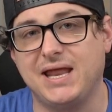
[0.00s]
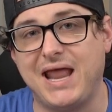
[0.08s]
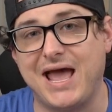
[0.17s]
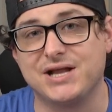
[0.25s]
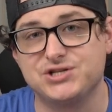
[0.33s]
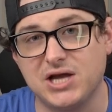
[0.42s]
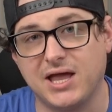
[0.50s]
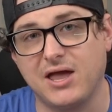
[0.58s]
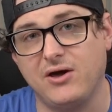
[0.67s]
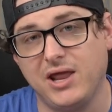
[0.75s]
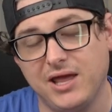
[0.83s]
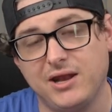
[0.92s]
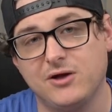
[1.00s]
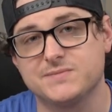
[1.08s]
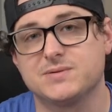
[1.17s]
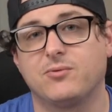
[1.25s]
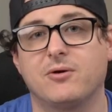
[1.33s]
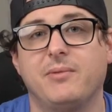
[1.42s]
at checkout and help
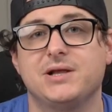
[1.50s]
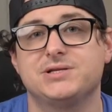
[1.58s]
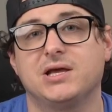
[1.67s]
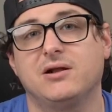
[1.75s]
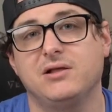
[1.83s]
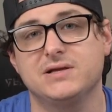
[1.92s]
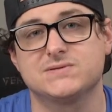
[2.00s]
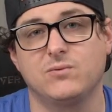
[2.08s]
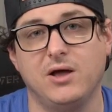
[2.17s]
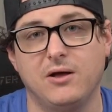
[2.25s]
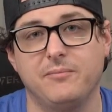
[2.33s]
support my channel as well.